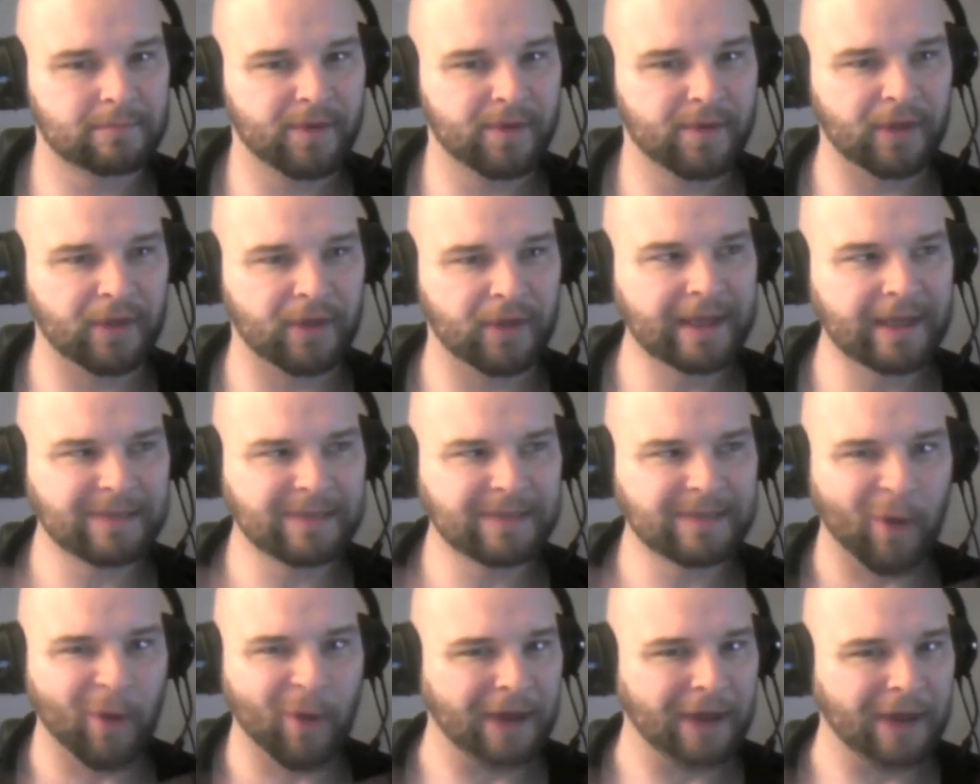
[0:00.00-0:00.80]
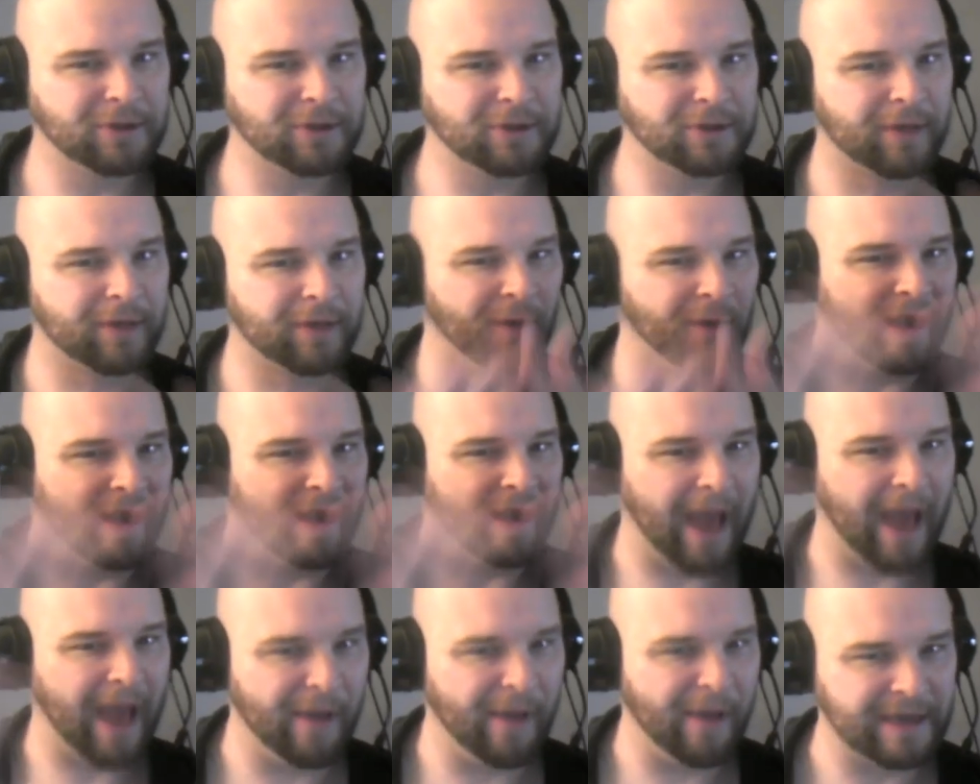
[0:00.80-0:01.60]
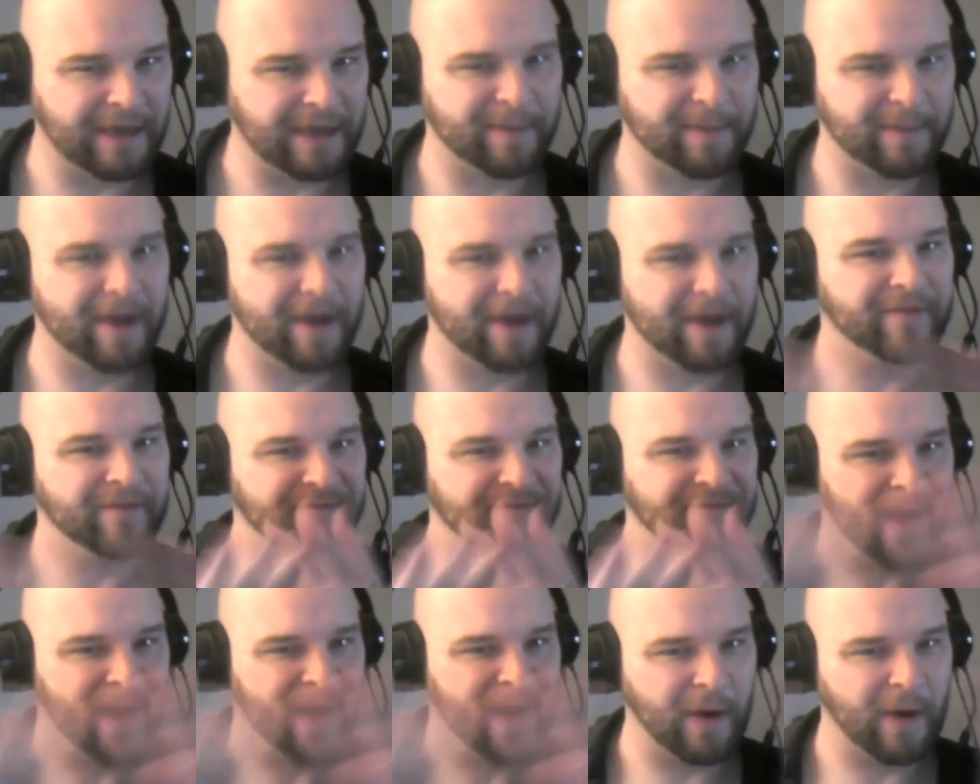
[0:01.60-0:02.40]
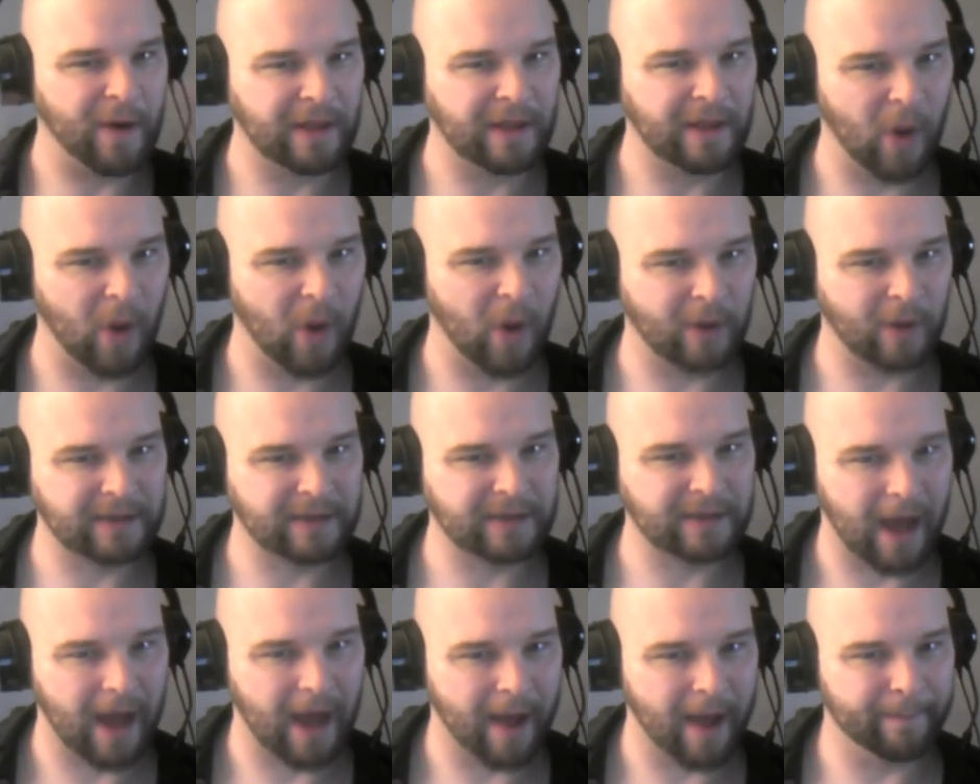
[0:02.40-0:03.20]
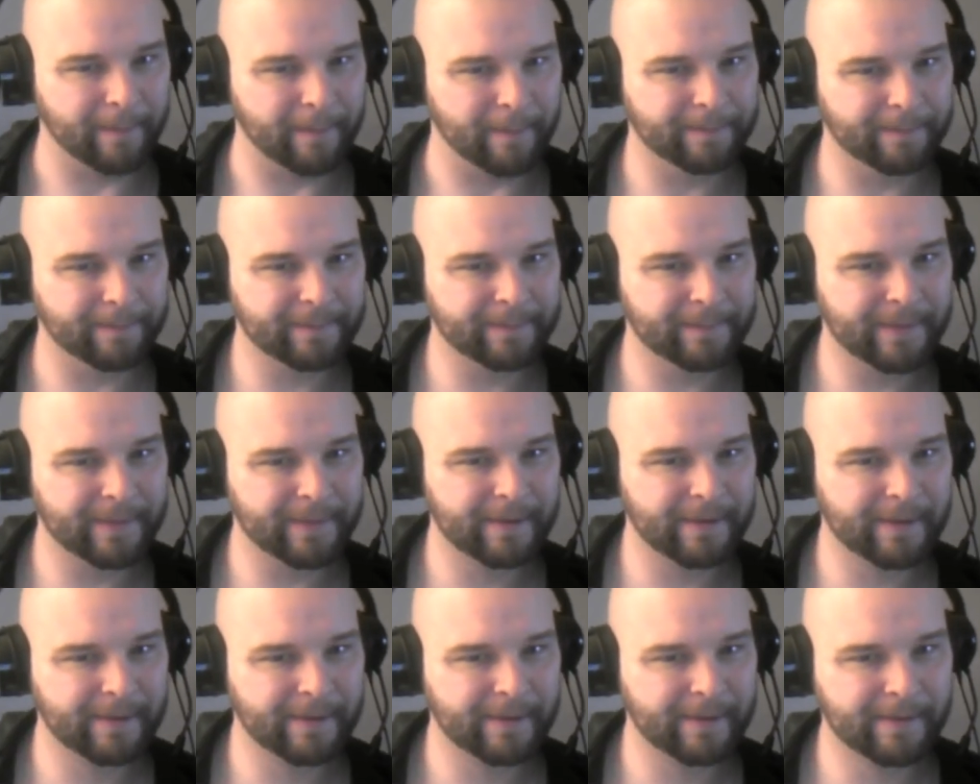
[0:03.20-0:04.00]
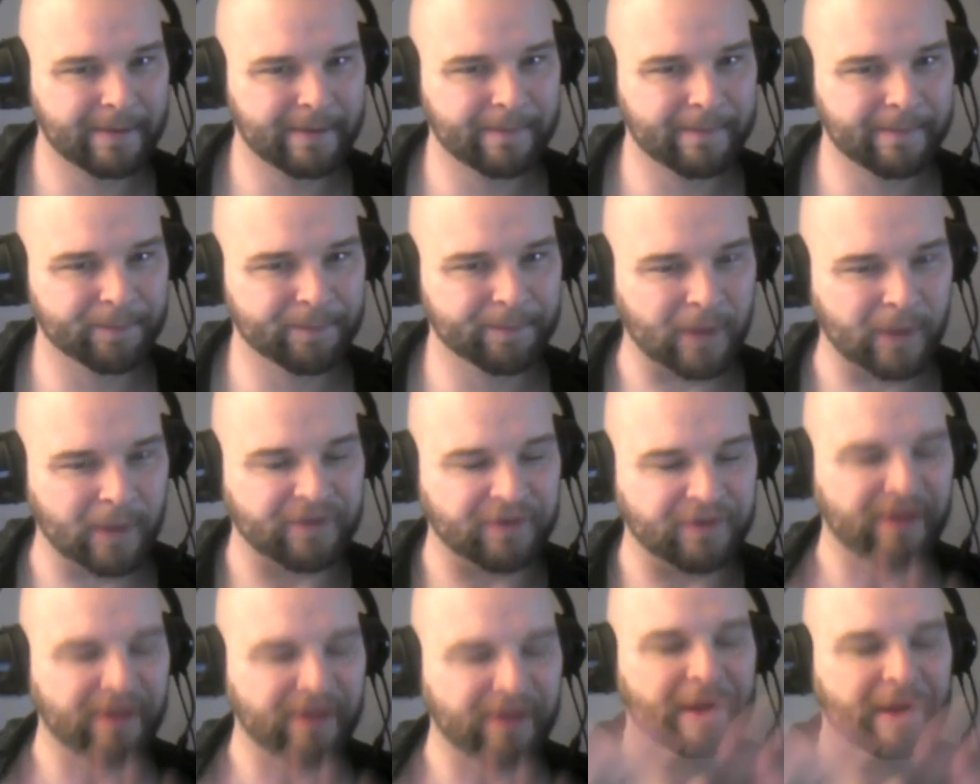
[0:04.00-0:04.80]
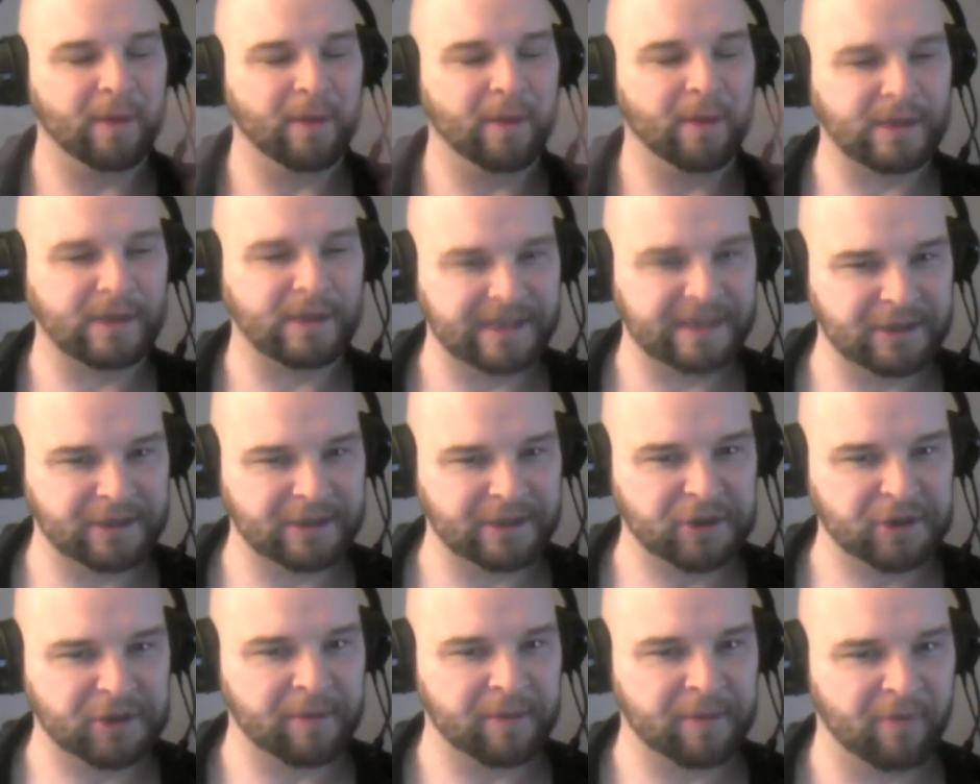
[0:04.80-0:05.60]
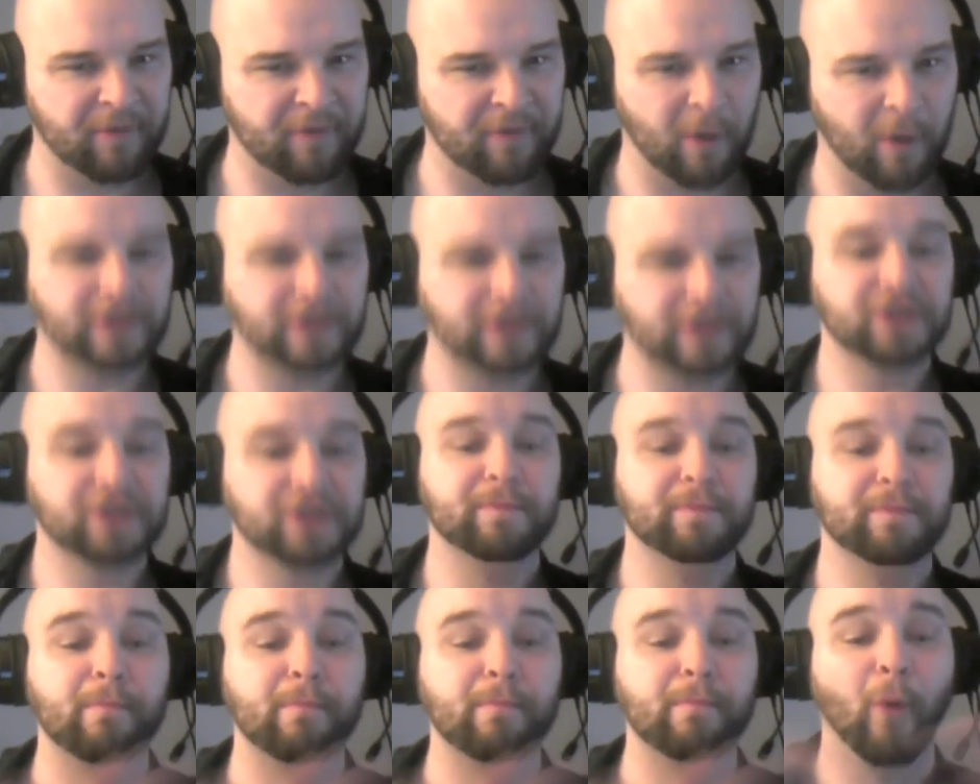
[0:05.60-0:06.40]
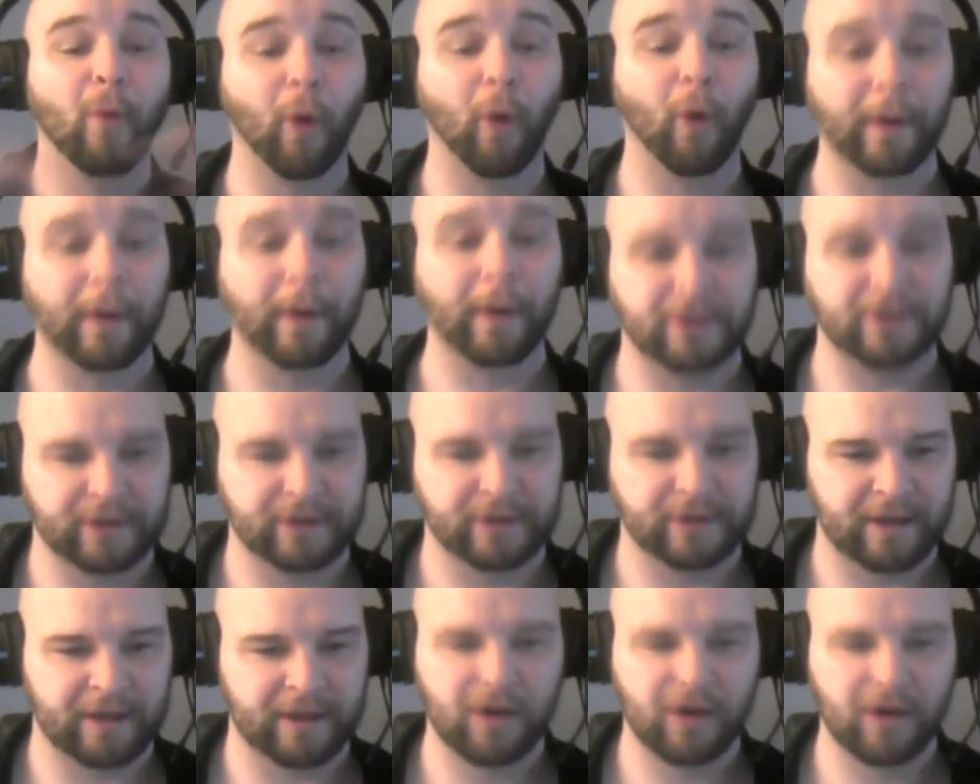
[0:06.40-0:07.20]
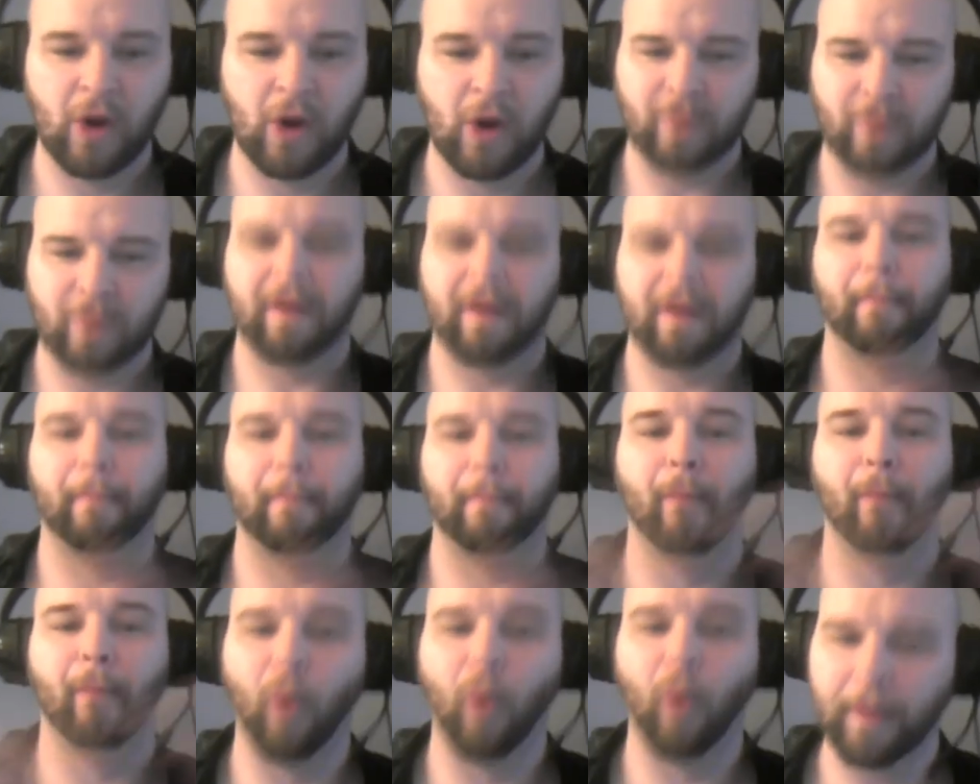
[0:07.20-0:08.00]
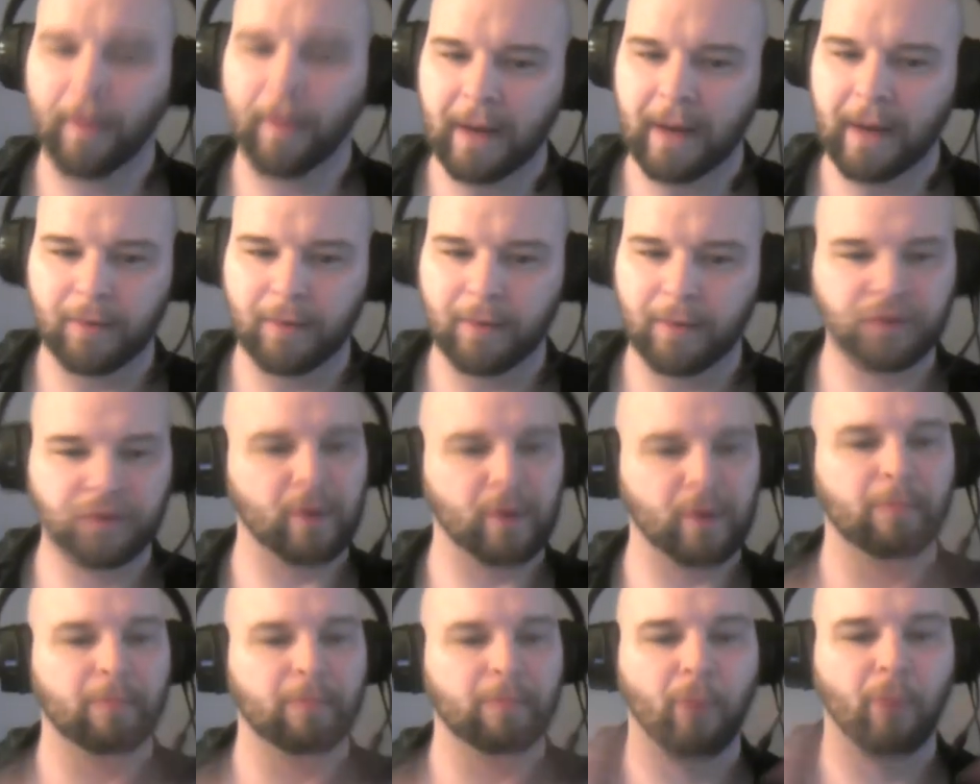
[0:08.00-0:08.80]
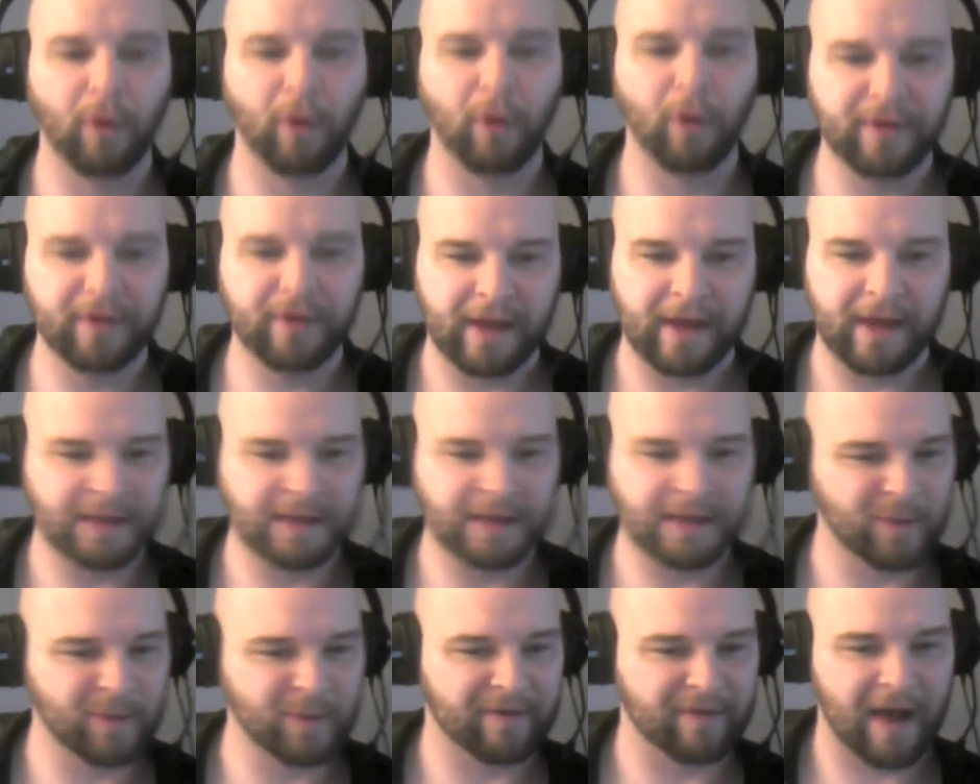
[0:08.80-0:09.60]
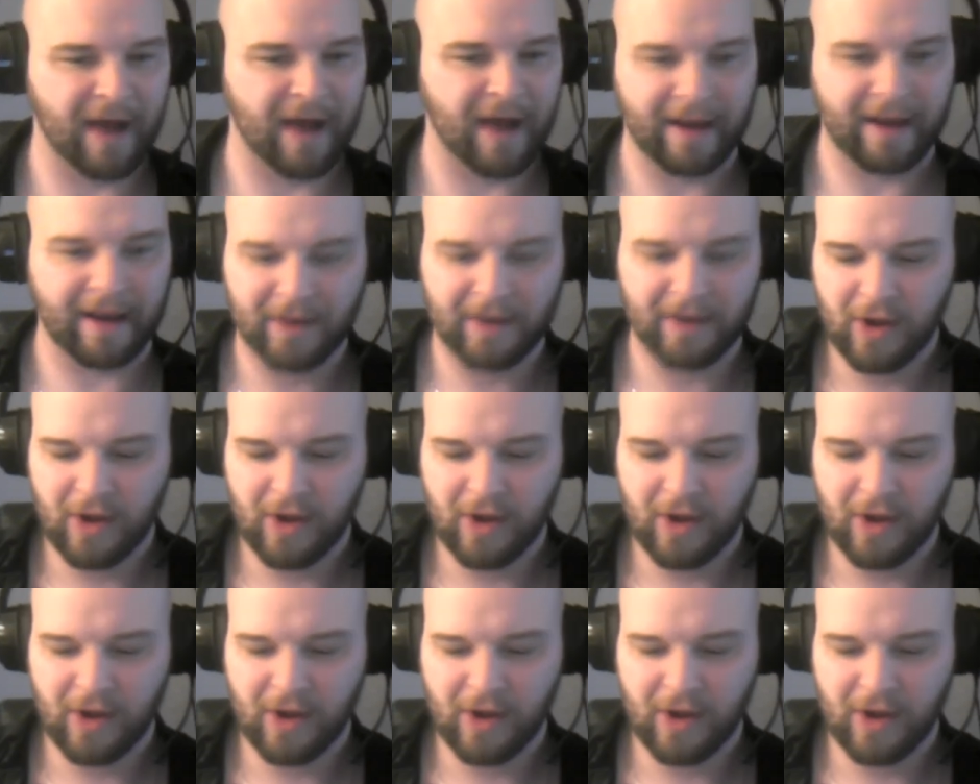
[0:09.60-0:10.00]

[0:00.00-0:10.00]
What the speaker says: the league is more interesting right now than it's been in a very long time. Not to say the league wasn't interesting before, it's just more interesting. We've got more people doing more things. We've got,